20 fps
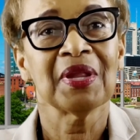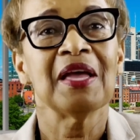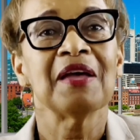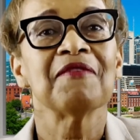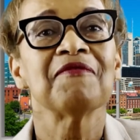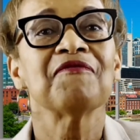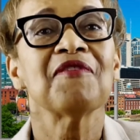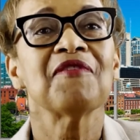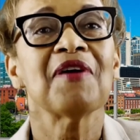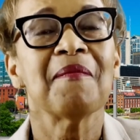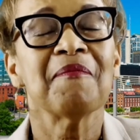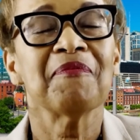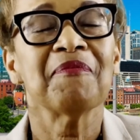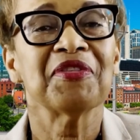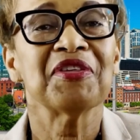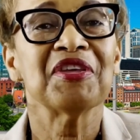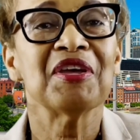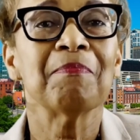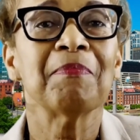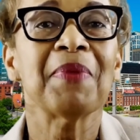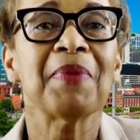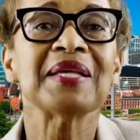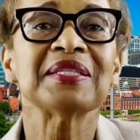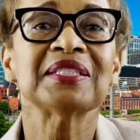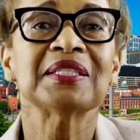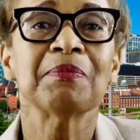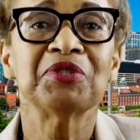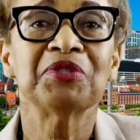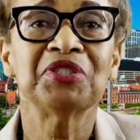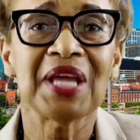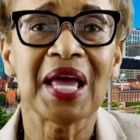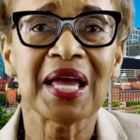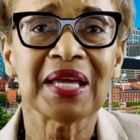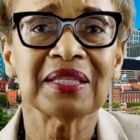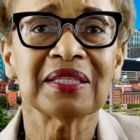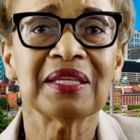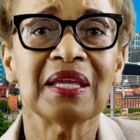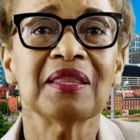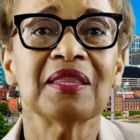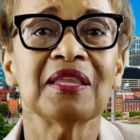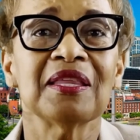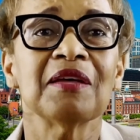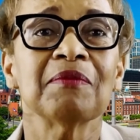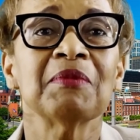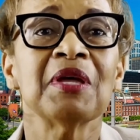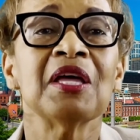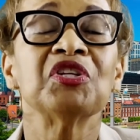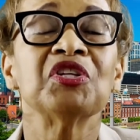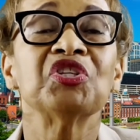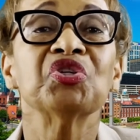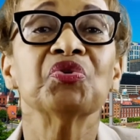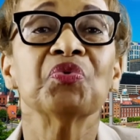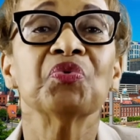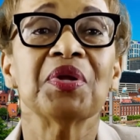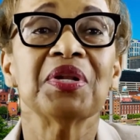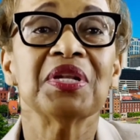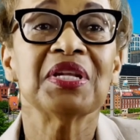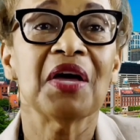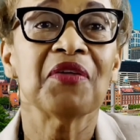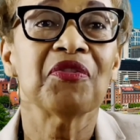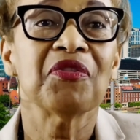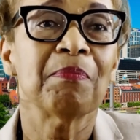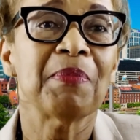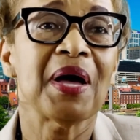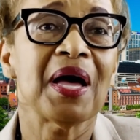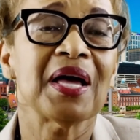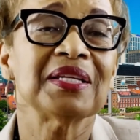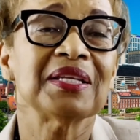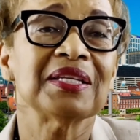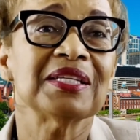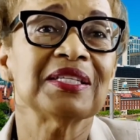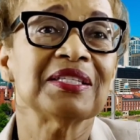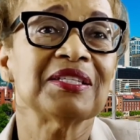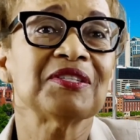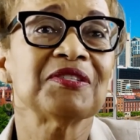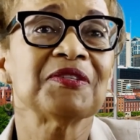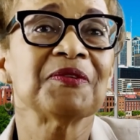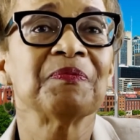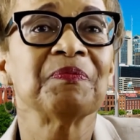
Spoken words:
from them by subjecting them to another bondage.